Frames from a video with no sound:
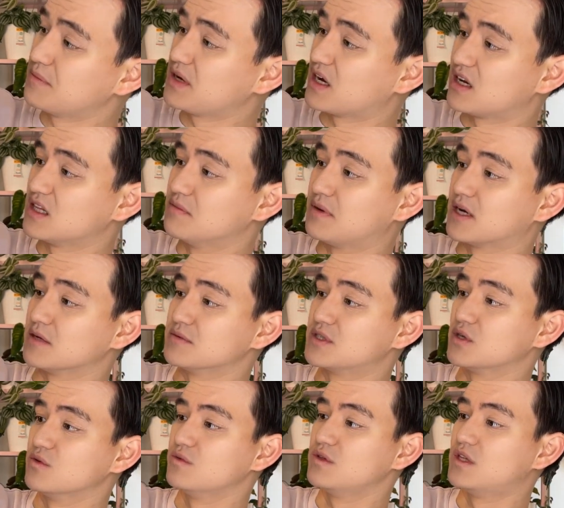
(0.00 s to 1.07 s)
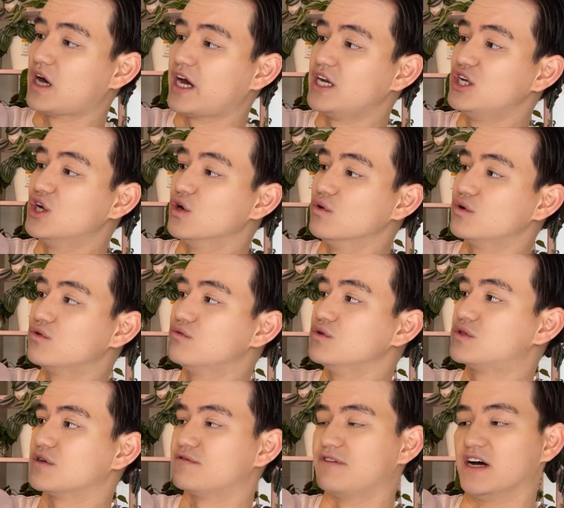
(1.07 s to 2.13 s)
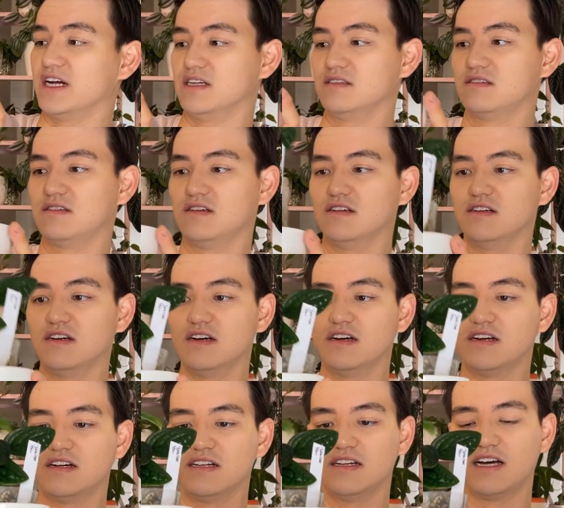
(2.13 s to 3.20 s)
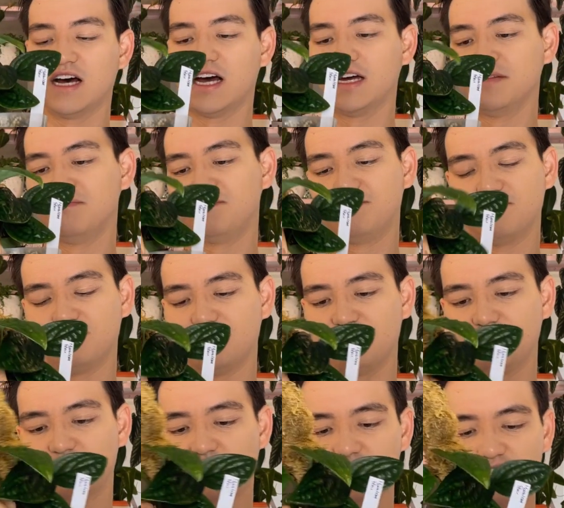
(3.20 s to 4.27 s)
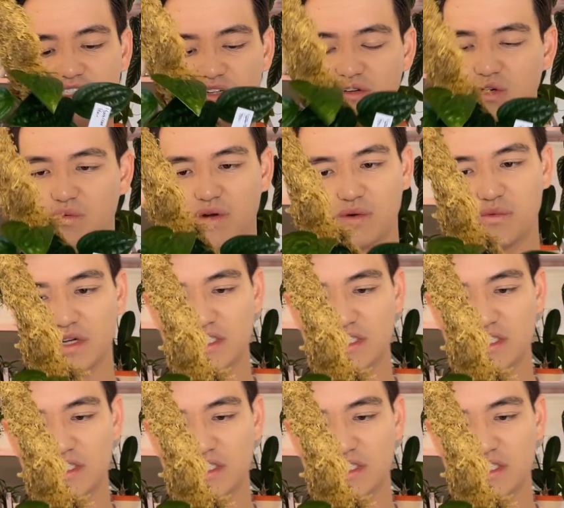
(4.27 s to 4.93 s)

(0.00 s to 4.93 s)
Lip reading: out of the bottom, so I know the roots are fine. I just don't know what it wants